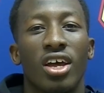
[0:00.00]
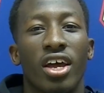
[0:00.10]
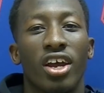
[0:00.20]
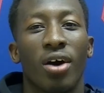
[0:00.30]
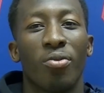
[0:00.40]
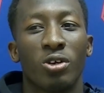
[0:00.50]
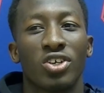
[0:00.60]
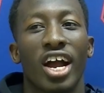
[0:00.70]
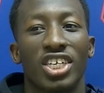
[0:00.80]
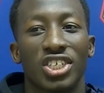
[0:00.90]
And those are
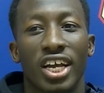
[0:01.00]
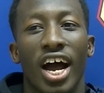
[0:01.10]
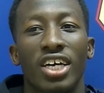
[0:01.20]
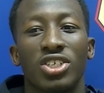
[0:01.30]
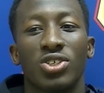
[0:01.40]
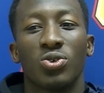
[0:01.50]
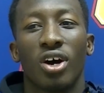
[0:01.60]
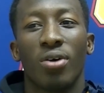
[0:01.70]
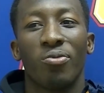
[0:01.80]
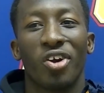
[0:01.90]
actually guys who
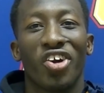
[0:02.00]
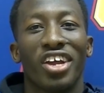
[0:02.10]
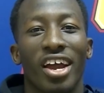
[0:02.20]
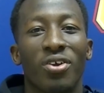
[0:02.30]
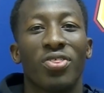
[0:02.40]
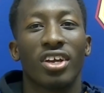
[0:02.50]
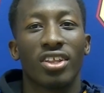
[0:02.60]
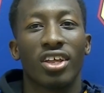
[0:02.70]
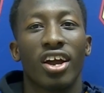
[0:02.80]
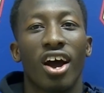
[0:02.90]
earned everything
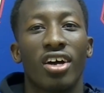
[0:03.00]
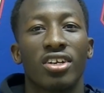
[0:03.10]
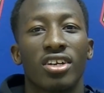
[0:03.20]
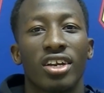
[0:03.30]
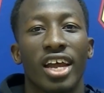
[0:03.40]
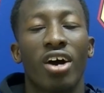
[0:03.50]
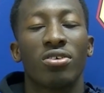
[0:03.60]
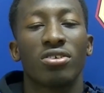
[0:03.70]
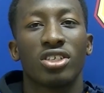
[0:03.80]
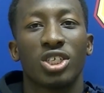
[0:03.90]
they got now,
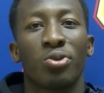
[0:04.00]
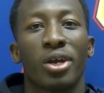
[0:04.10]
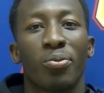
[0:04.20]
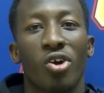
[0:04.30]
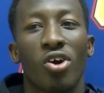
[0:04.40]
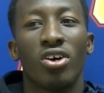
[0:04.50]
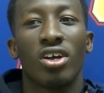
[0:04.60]
just playing pro.